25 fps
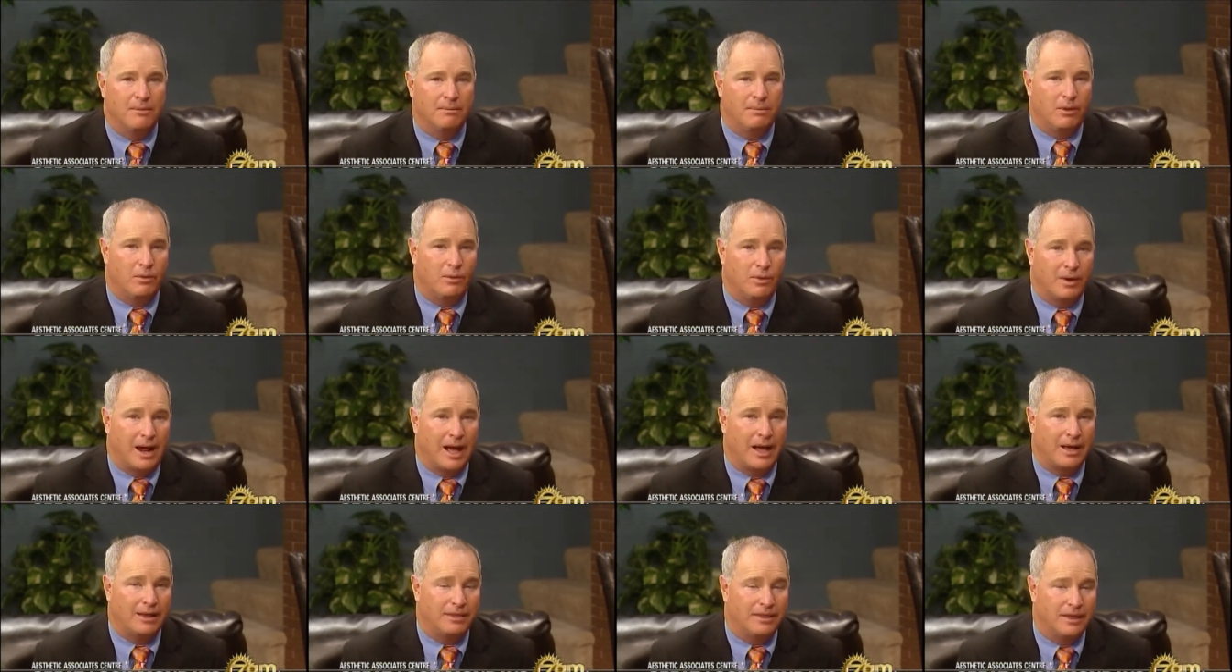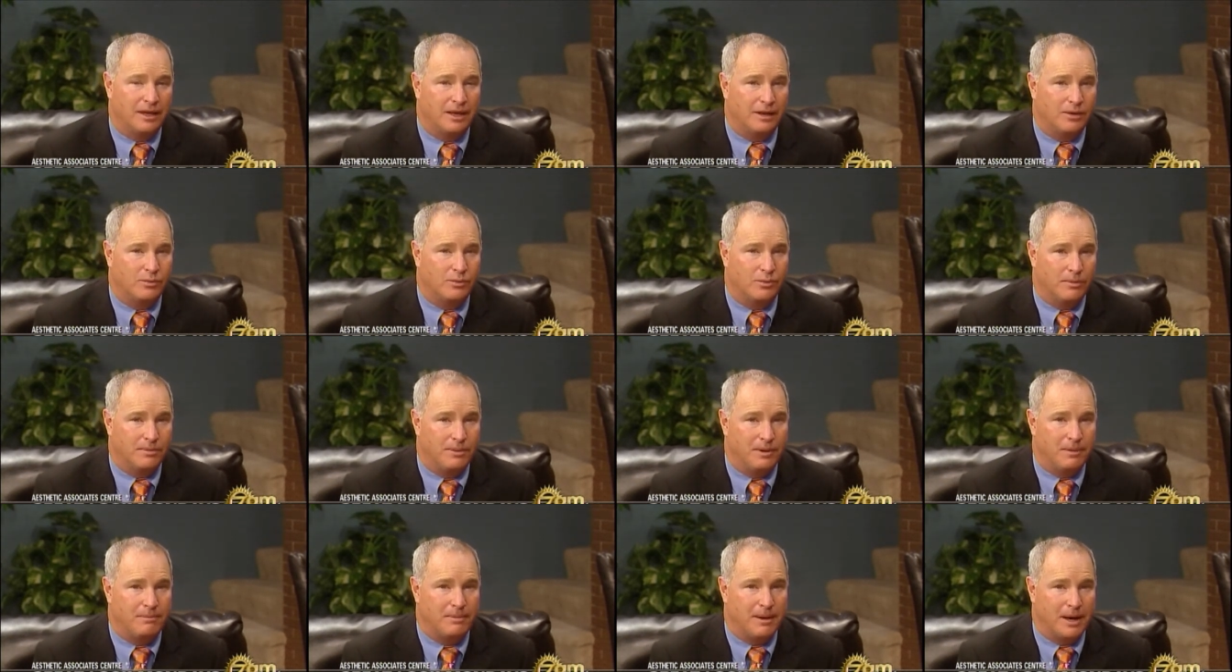but what I think
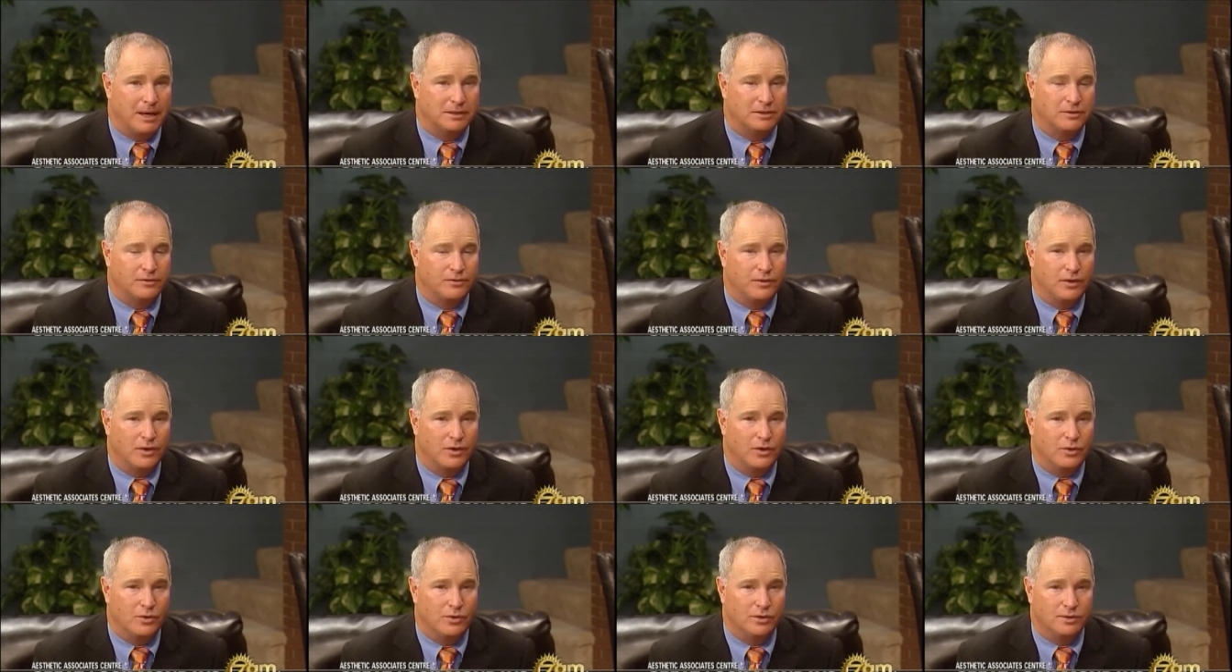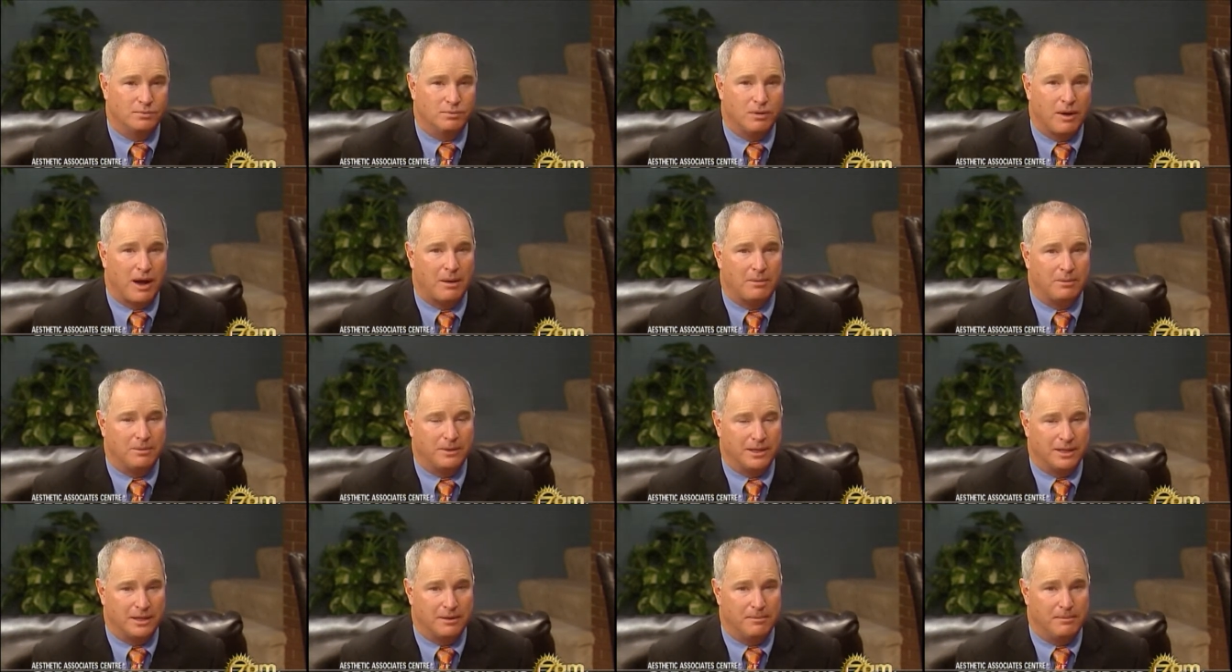would be best for you is
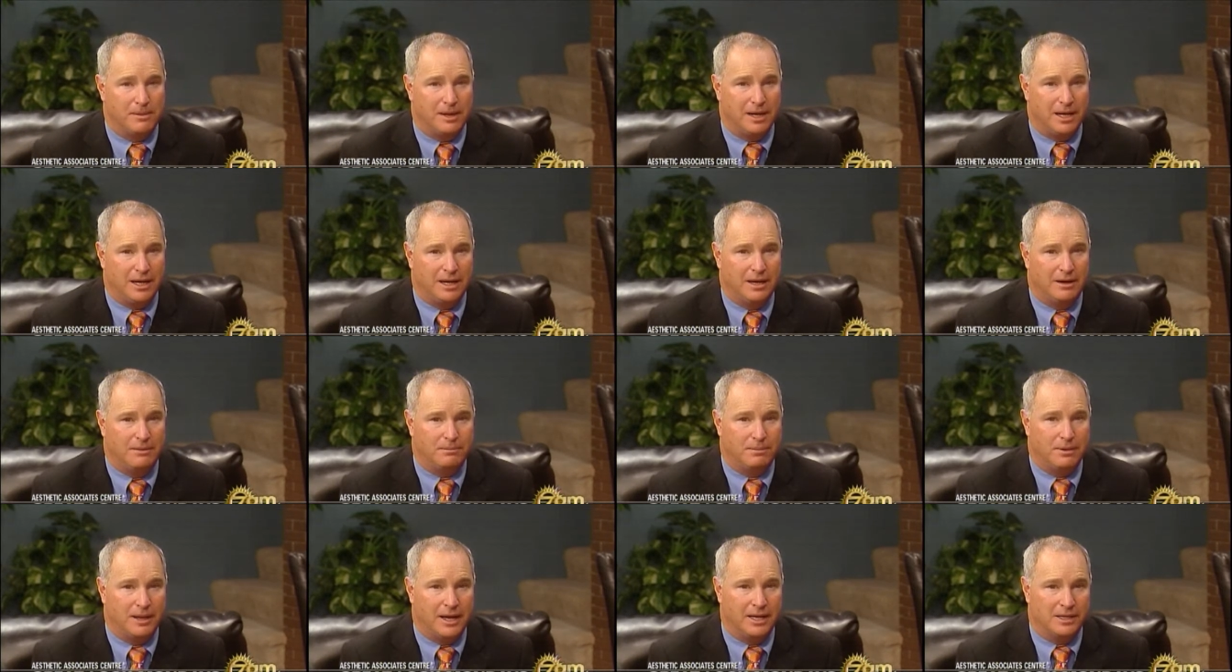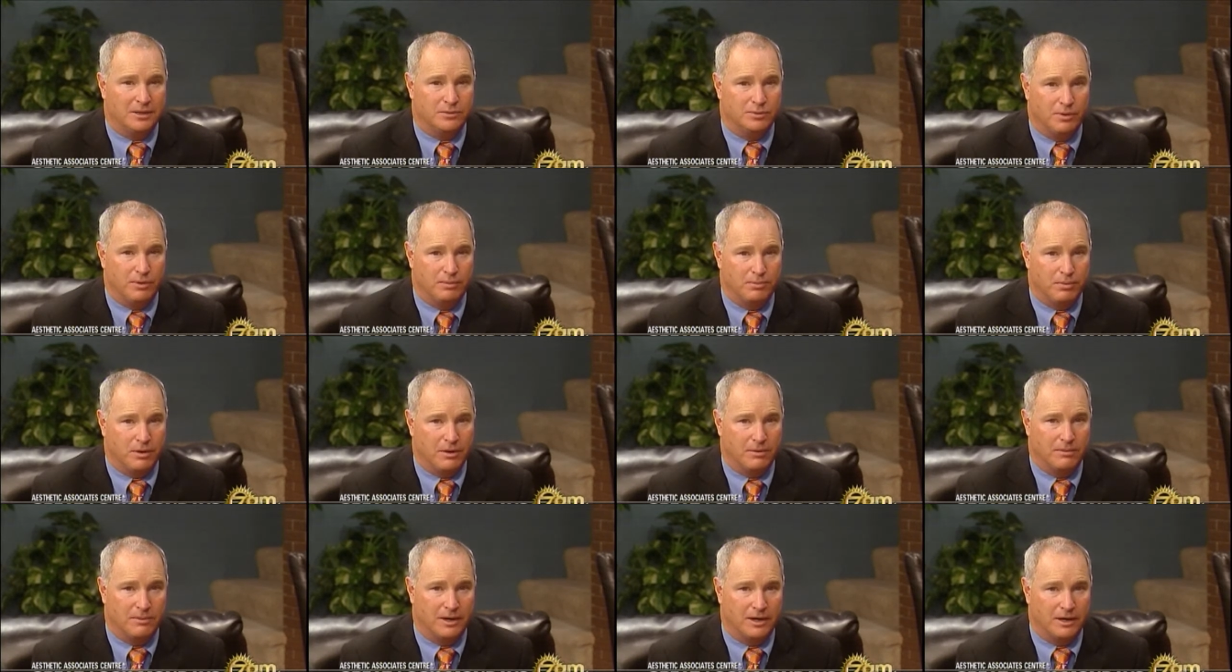probably the mini implants with
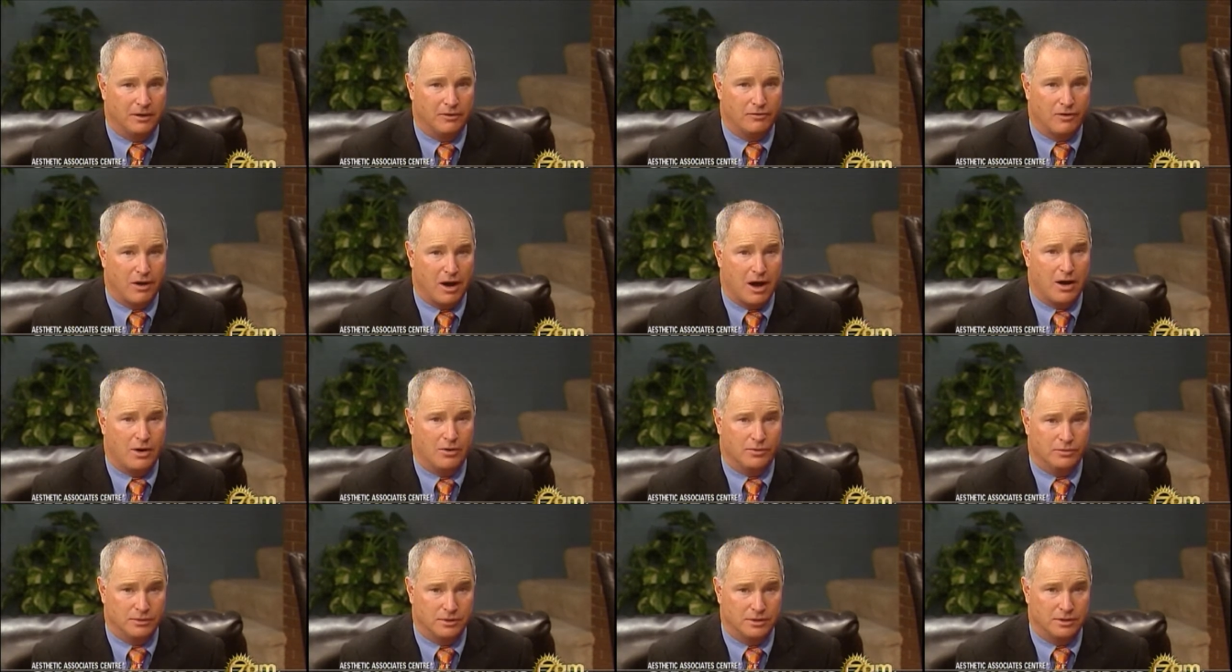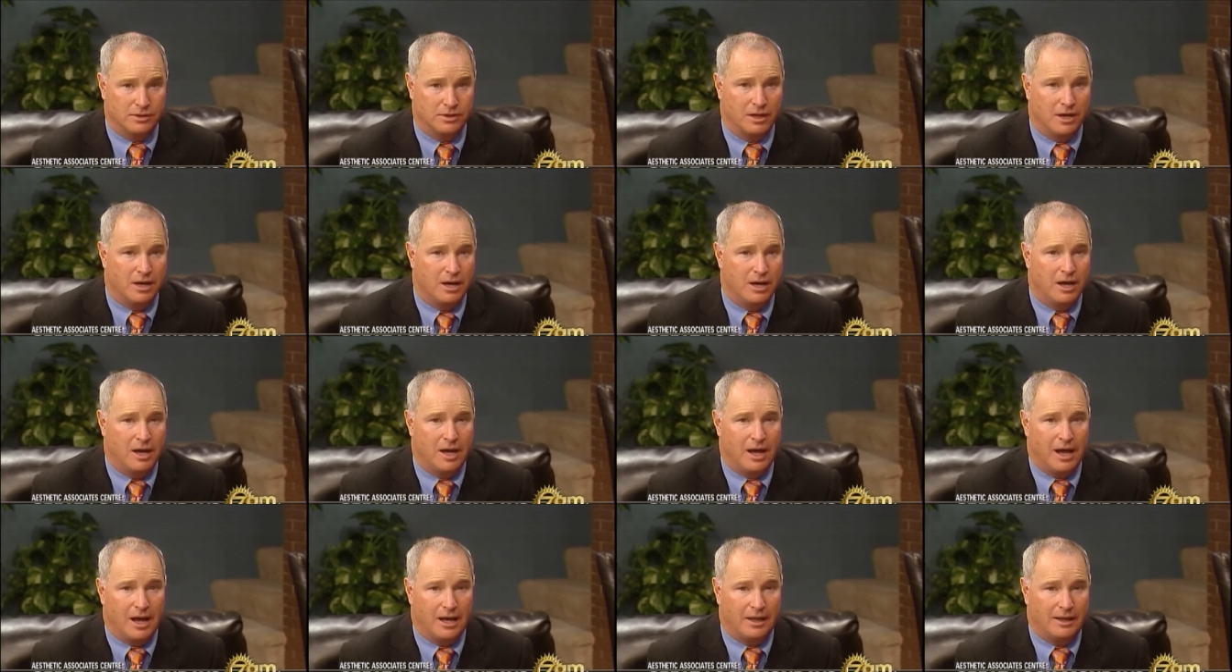permanent crowns.
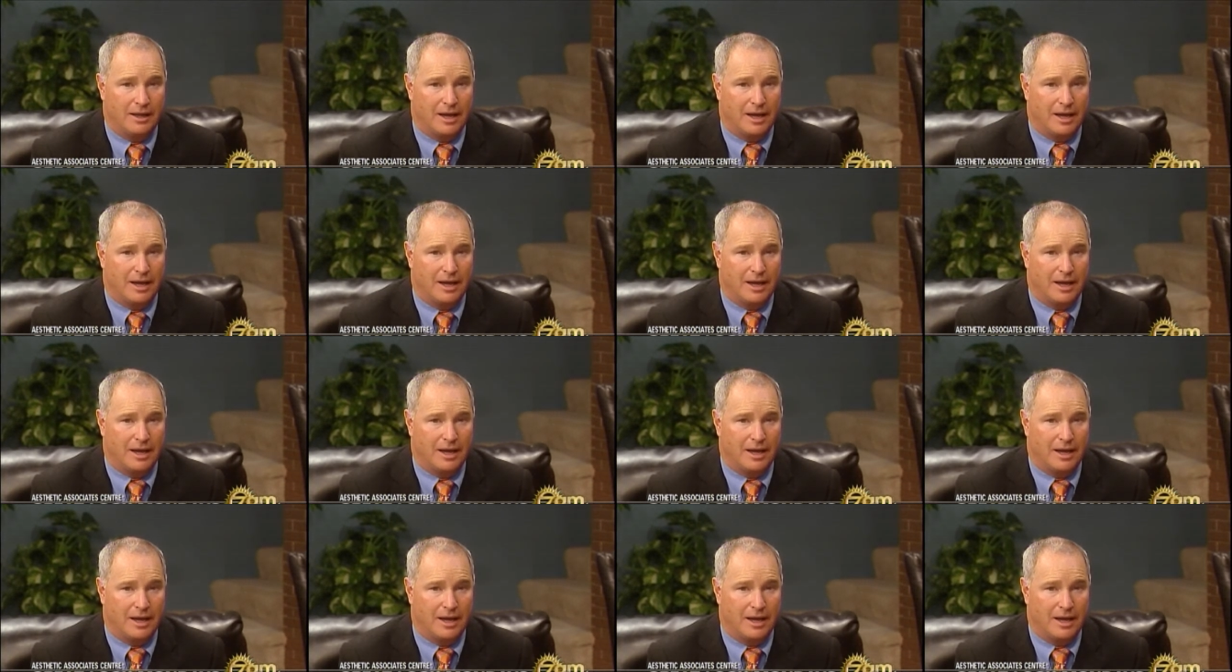Mm-hmm.